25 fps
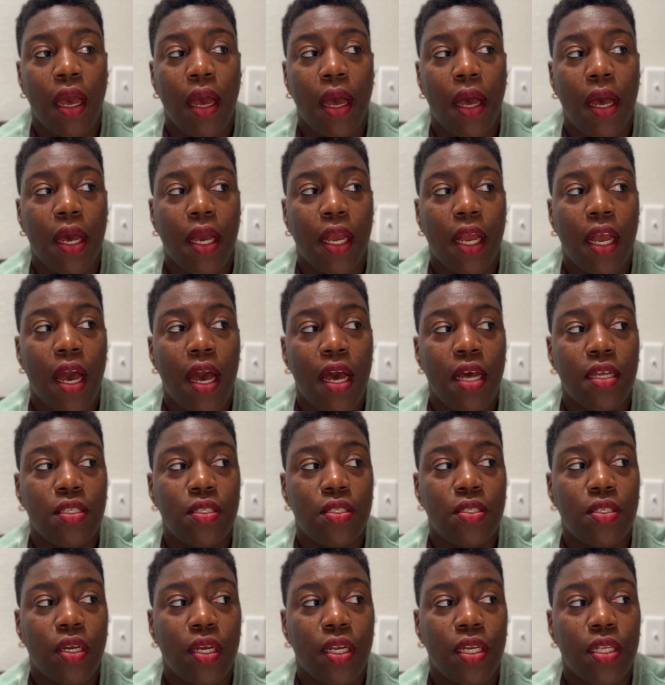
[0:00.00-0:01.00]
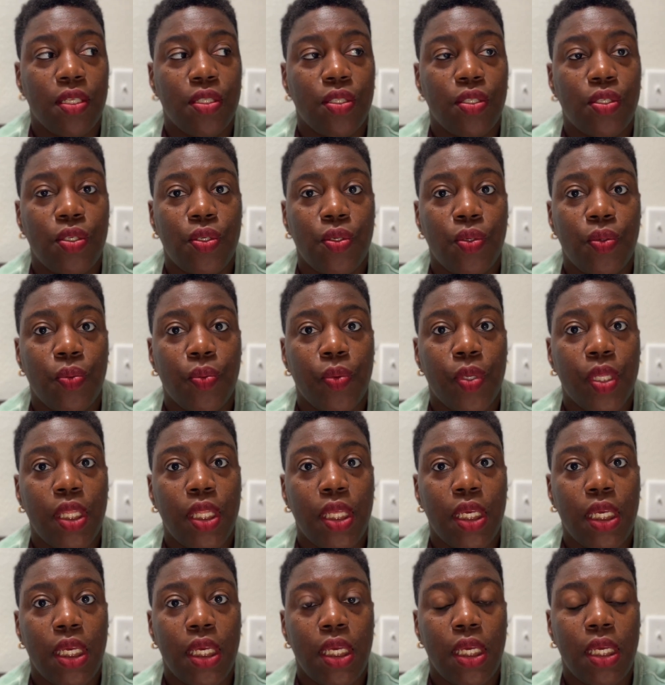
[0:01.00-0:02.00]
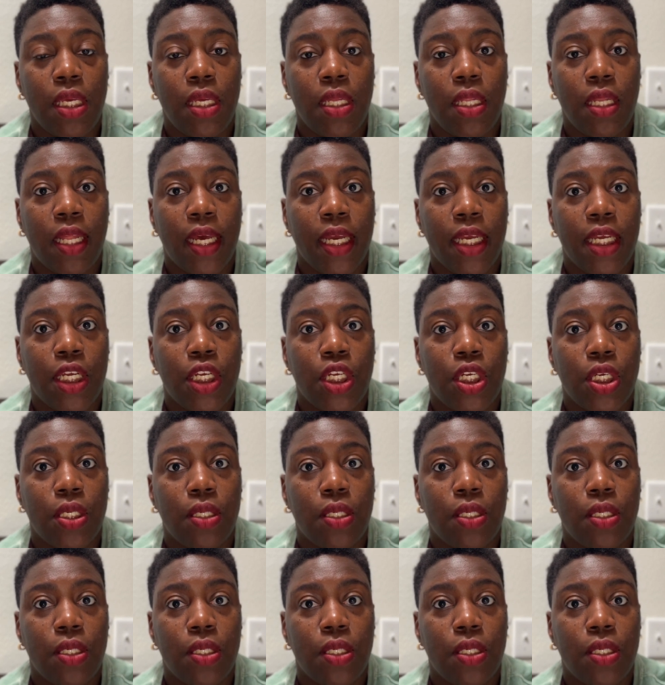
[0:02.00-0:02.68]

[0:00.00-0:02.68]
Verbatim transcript: Uh, God started to really like